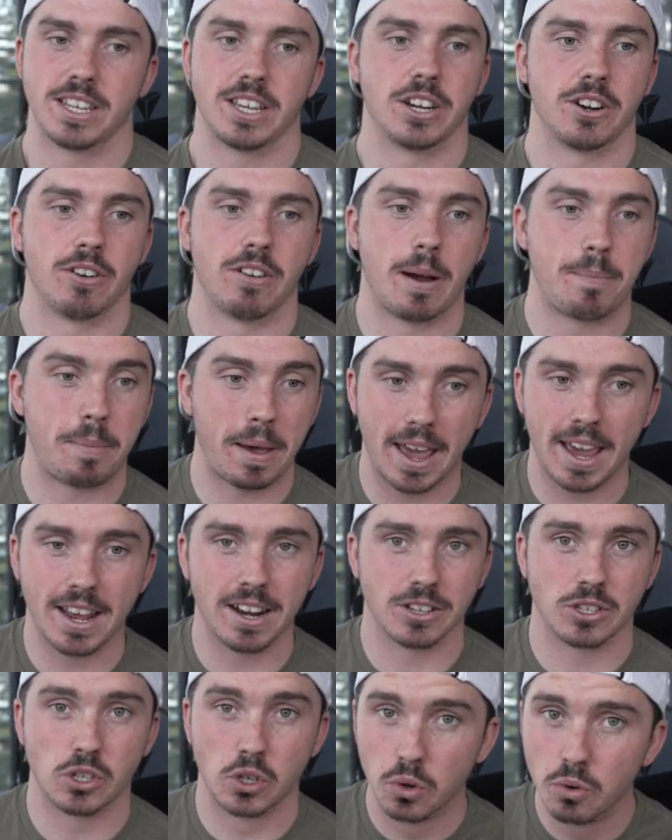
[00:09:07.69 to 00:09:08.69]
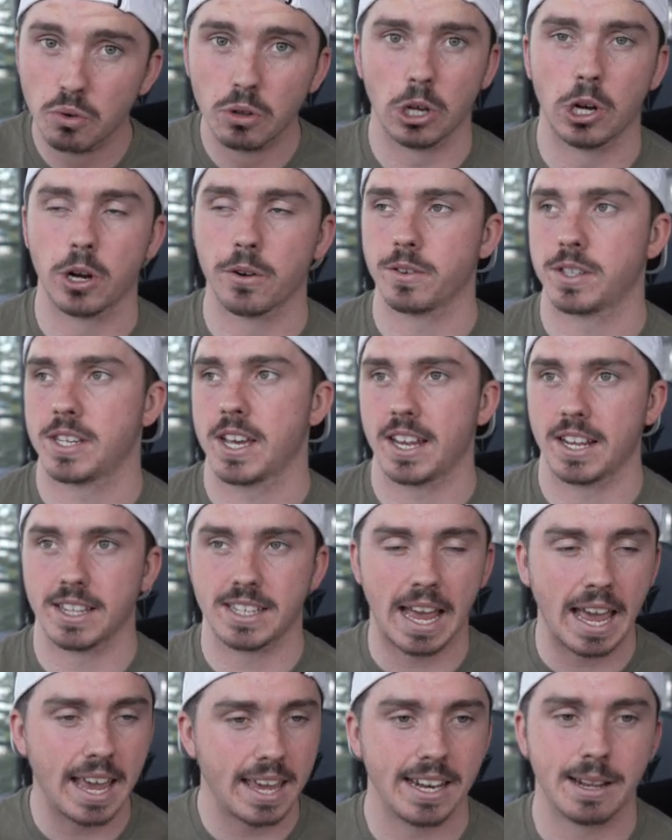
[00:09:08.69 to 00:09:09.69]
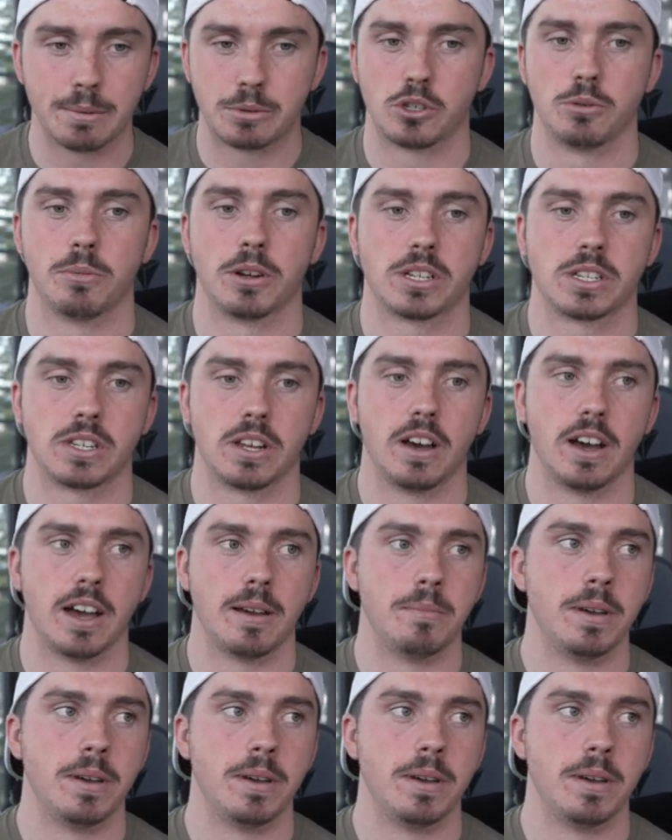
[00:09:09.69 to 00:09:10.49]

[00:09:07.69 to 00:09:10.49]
are paying us too low of a retainer, taking up too much time.